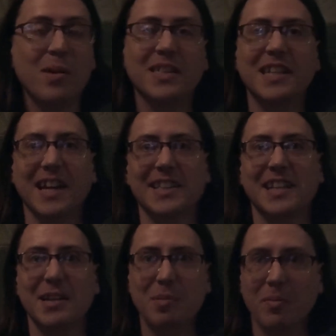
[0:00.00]
I did
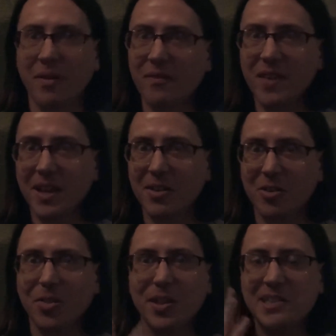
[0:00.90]
accidentally put my finger
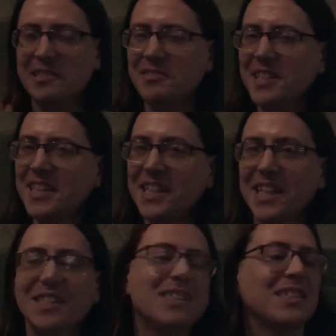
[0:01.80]
on the screen
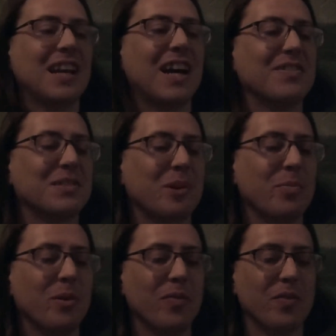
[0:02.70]
and have to
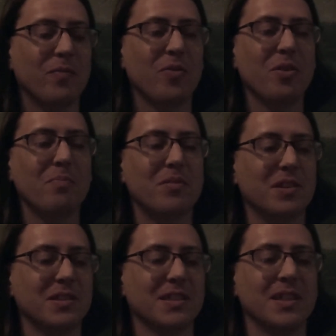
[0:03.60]
wipe off a thumbprint.